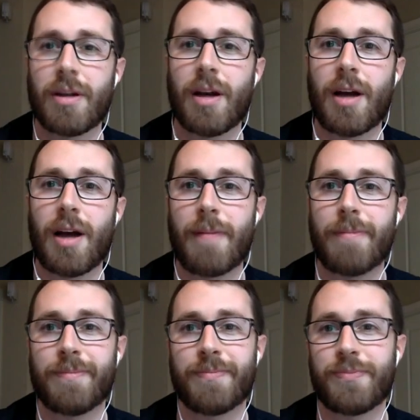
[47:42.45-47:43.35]

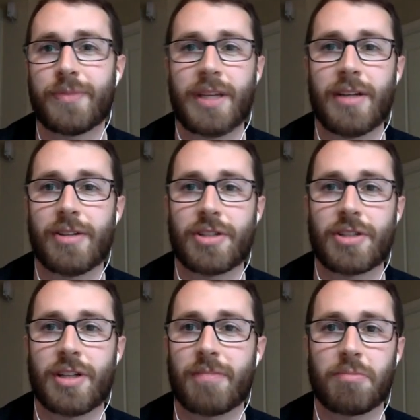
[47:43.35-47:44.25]
then it'll just
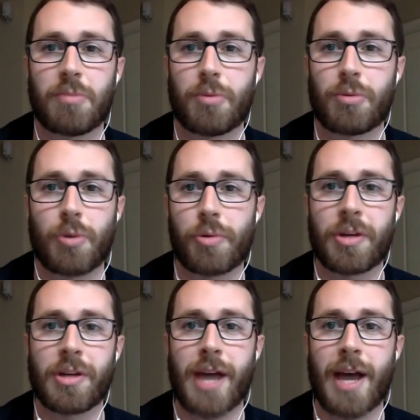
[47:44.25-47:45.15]
go through a
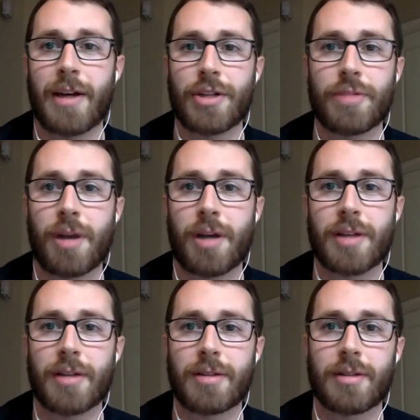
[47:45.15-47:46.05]
concatenation
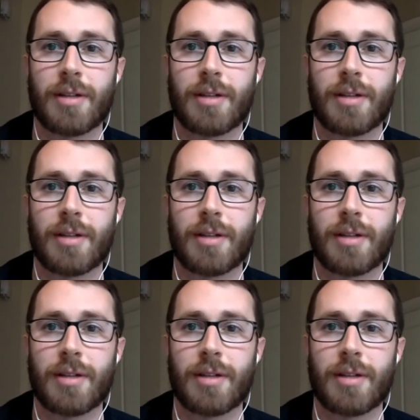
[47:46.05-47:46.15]
process.